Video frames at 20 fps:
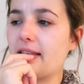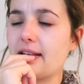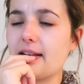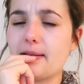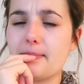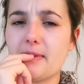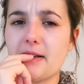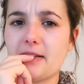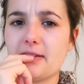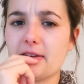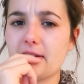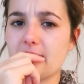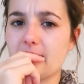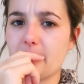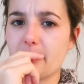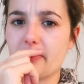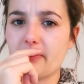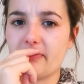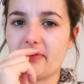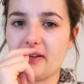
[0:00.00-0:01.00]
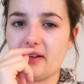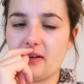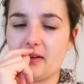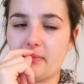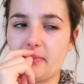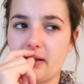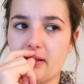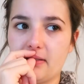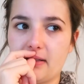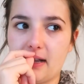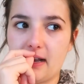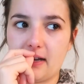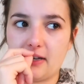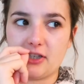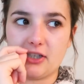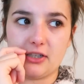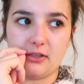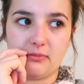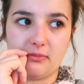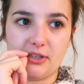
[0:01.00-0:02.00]
think I might do a separate video about that
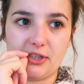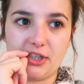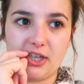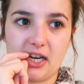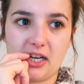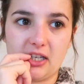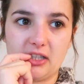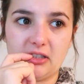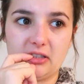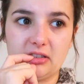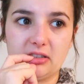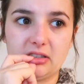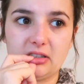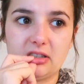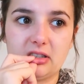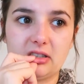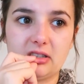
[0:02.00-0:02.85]
actually on my channel.